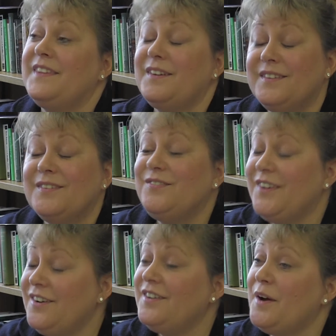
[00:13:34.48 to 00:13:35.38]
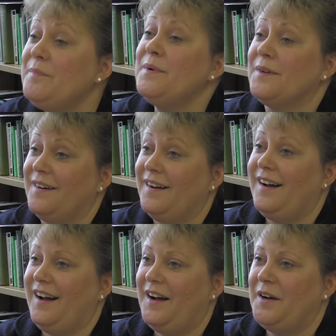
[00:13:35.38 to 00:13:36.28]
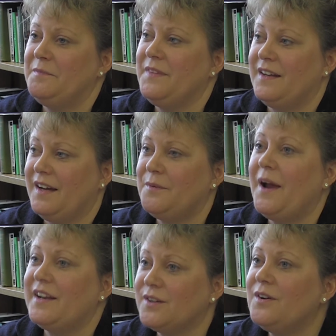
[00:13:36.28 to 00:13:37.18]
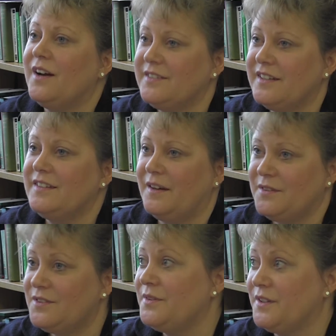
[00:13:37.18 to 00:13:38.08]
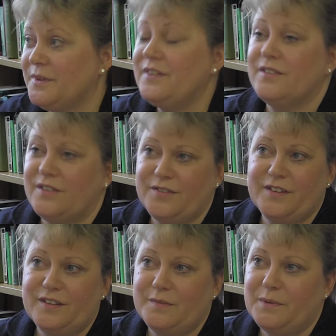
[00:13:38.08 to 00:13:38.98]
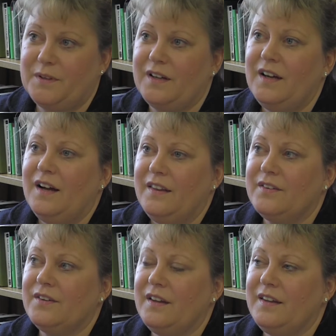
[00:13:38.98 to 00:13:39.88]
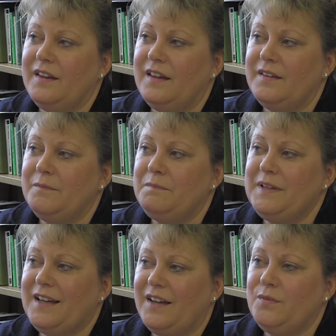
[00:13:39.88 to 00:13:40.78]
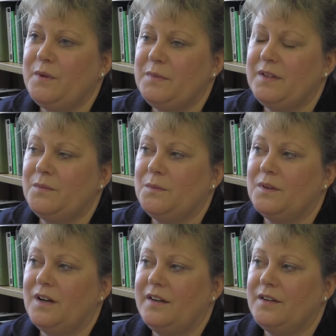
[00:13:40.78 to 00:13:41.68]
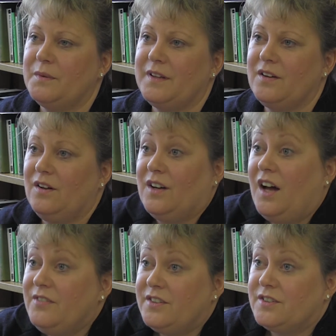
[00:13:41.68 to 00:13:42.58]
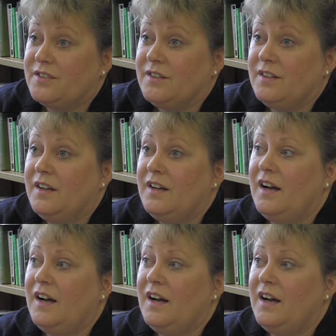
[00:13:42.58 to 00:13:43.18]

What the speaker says: There's a fair number that I ran across as I was doing the research for this book. There's because women were under what they call coverture,